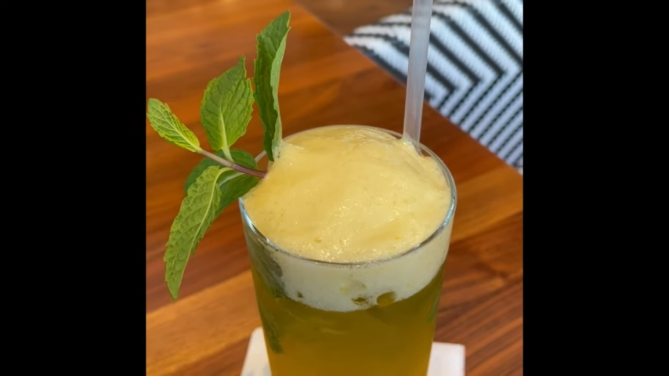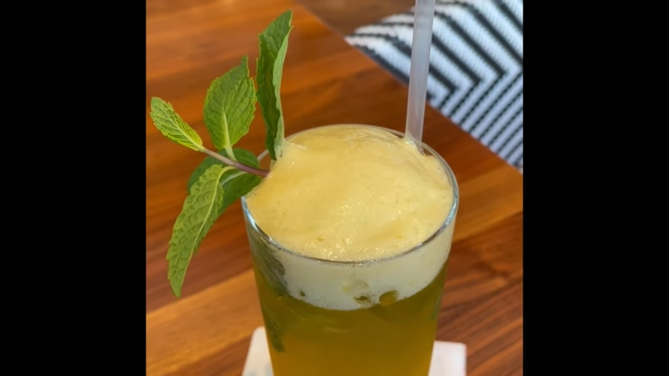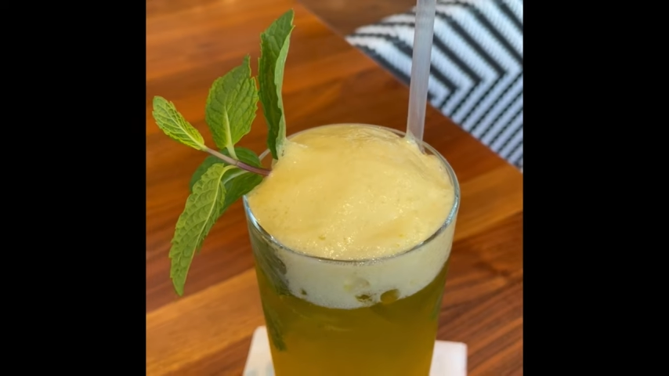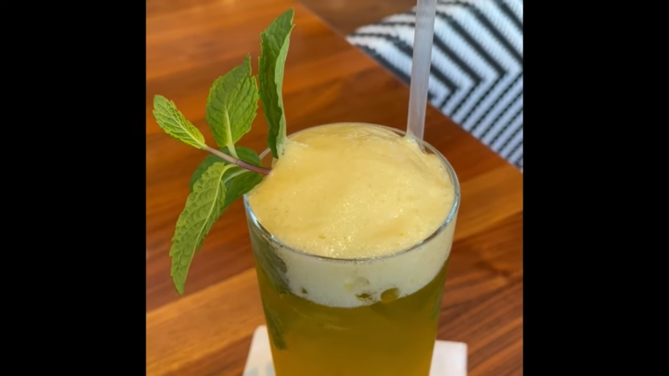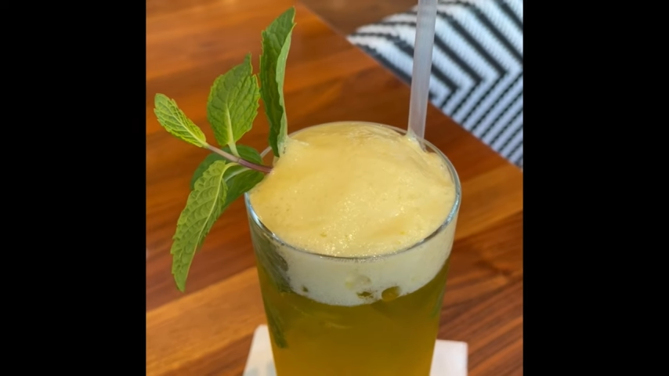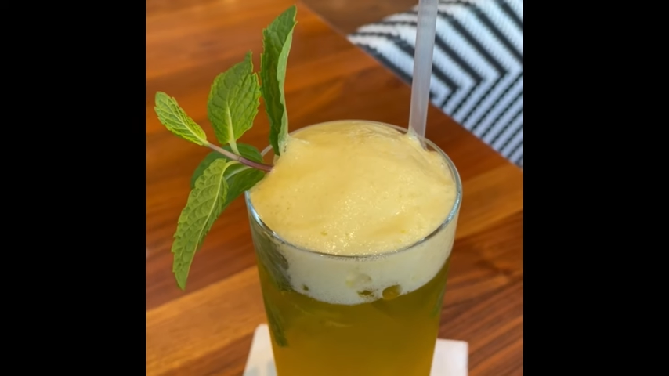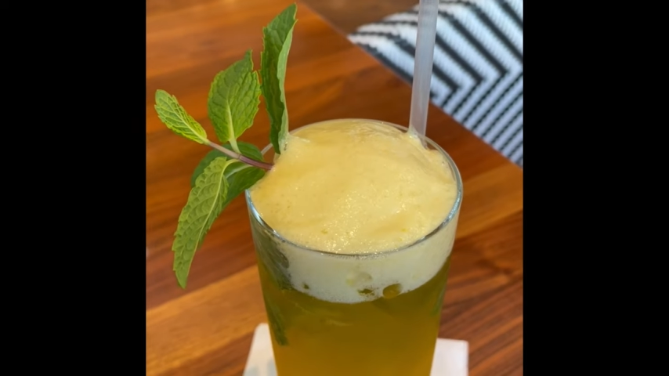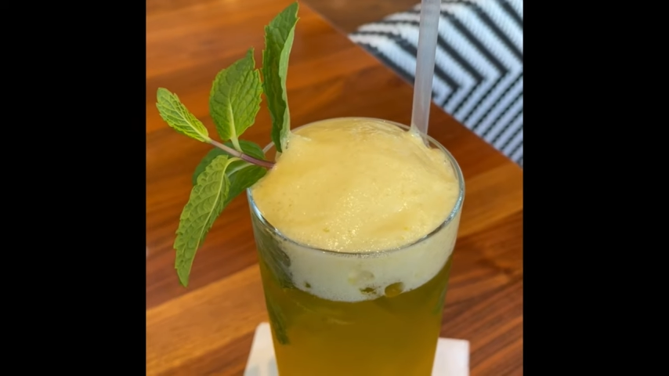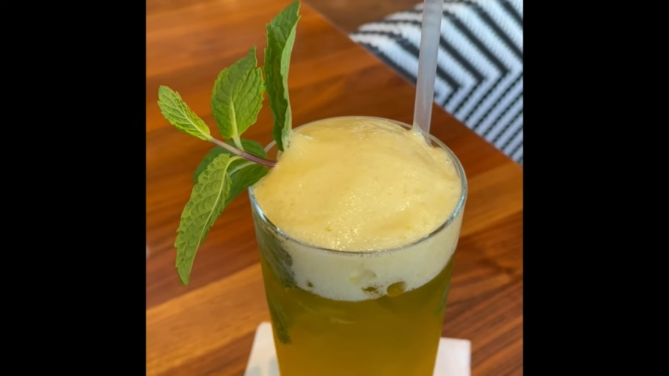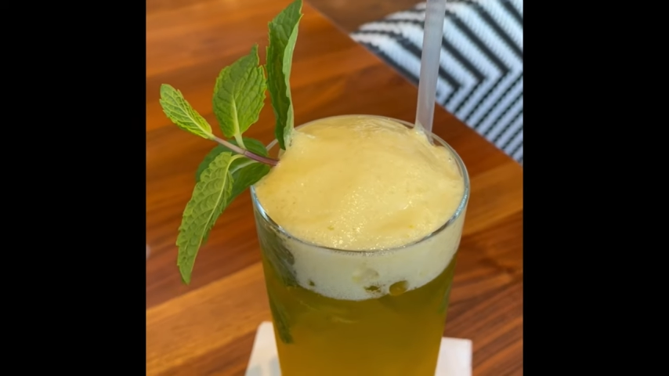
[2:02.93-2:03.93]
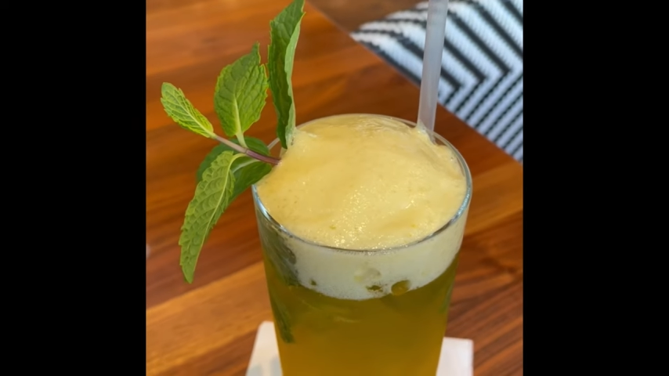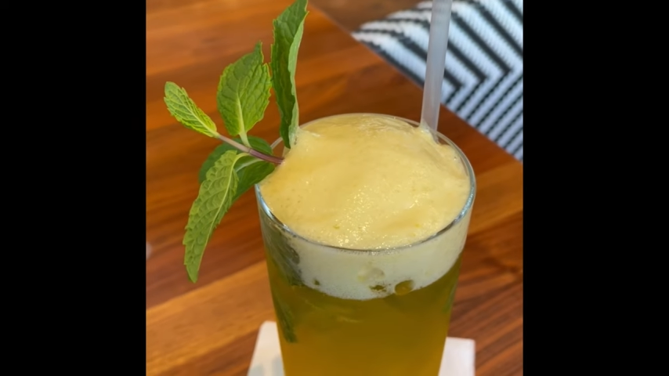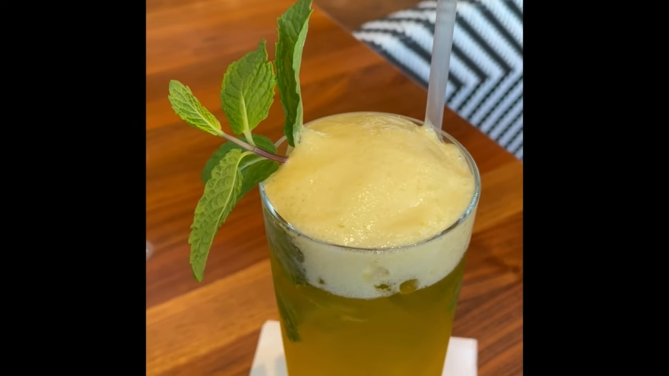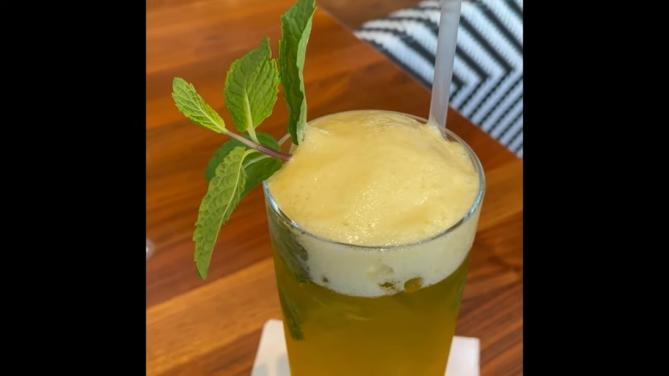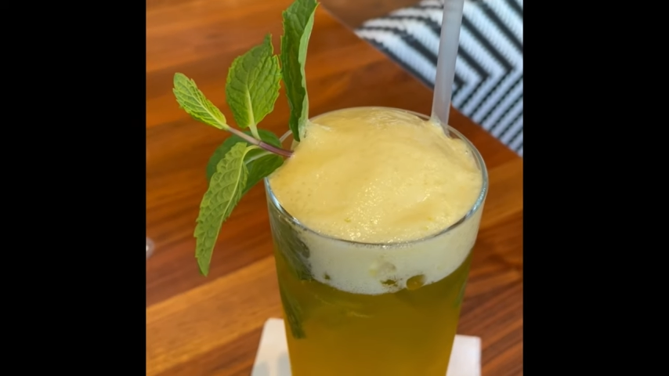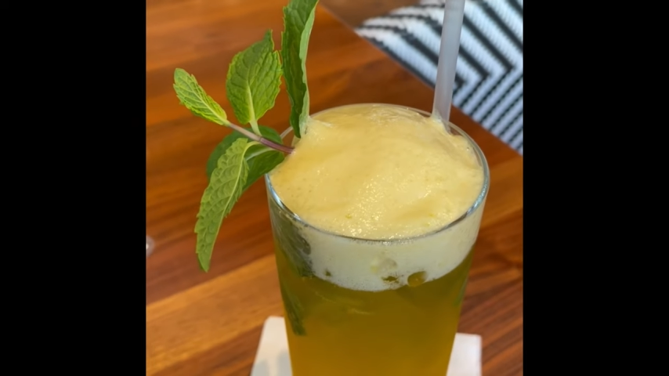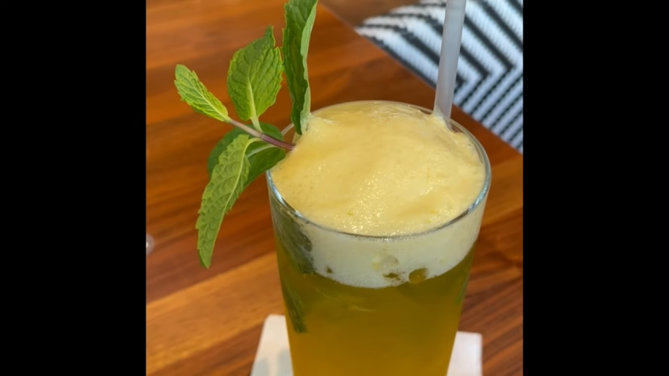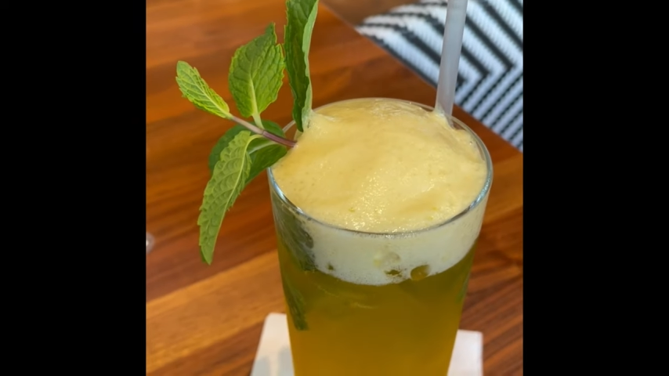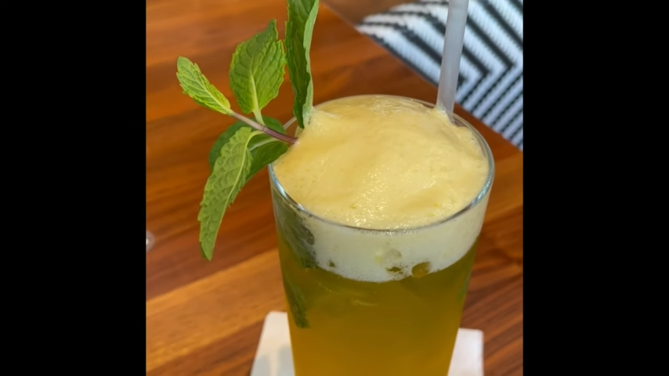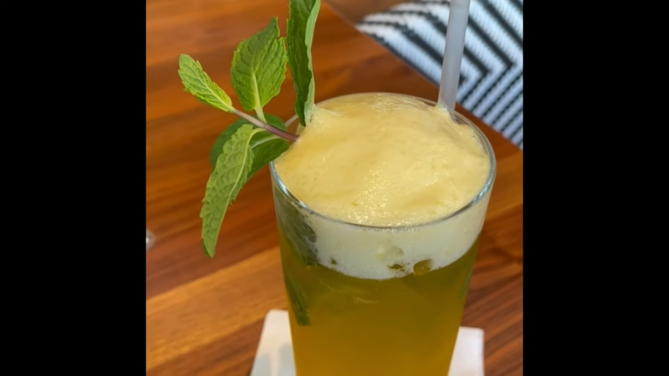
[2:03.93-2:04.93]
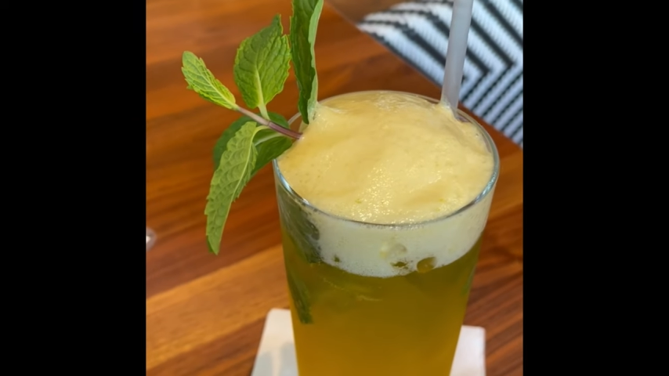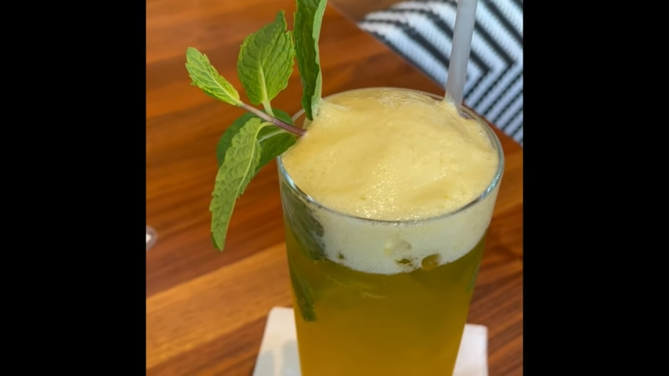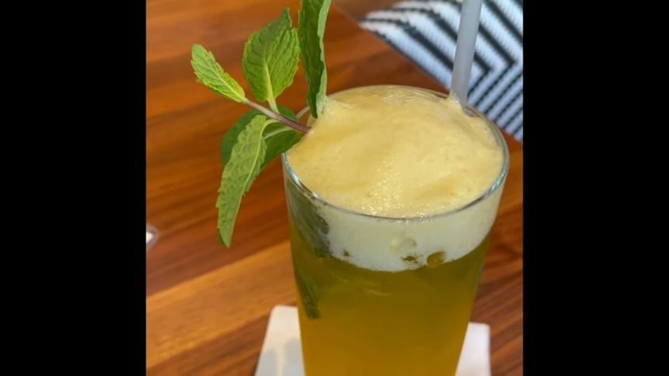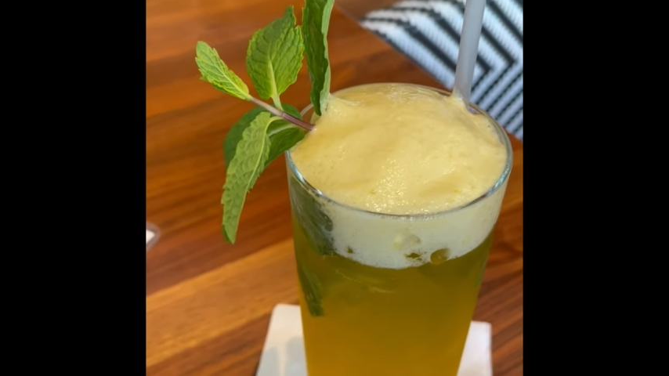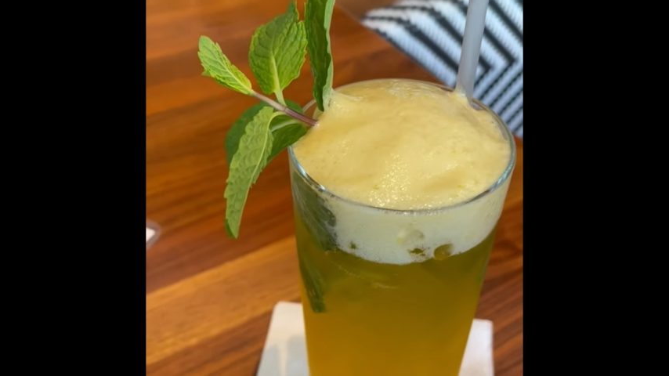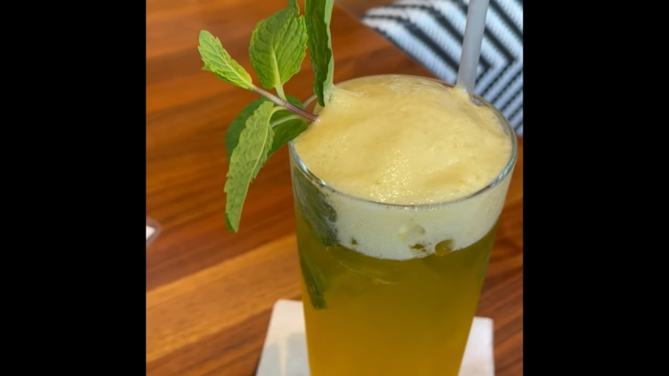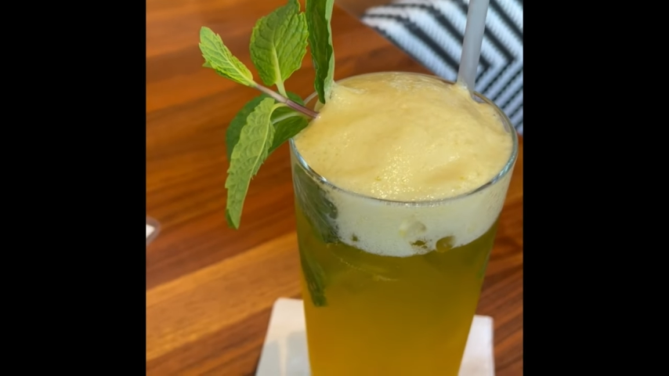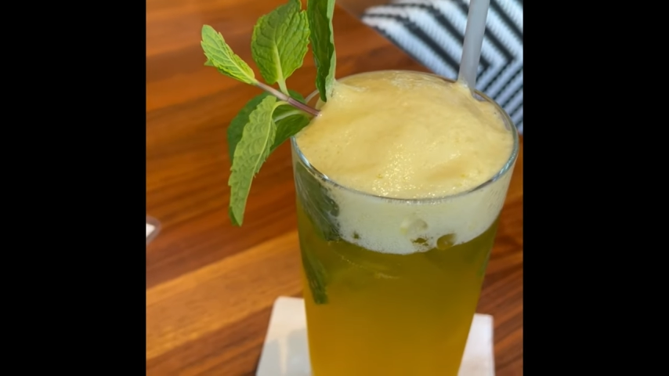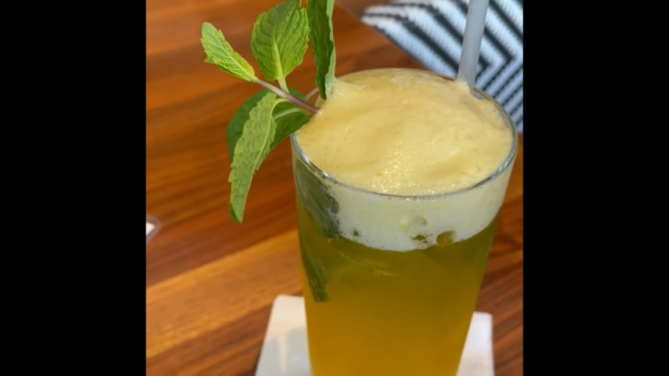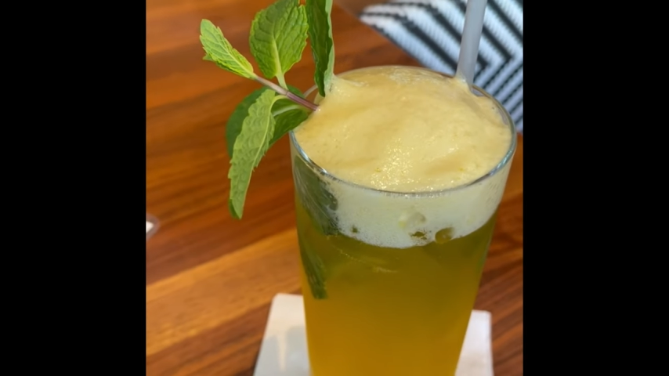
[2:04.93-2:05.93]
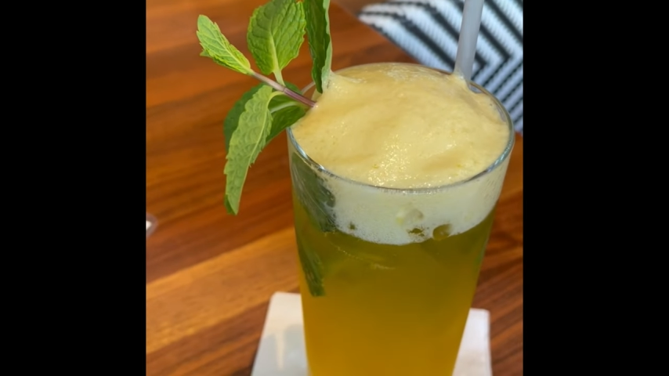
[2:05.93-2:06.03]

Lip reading: No face is visible, so there are no lips to read.